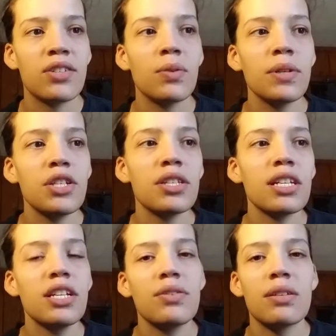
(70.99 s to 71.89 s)
So we're just
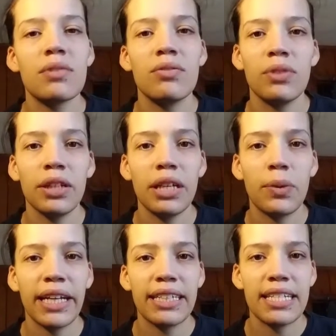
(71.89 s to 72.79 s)
going to do something really
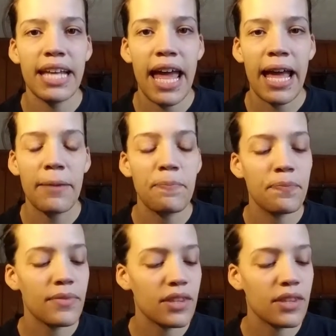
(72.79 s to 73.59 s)
quick today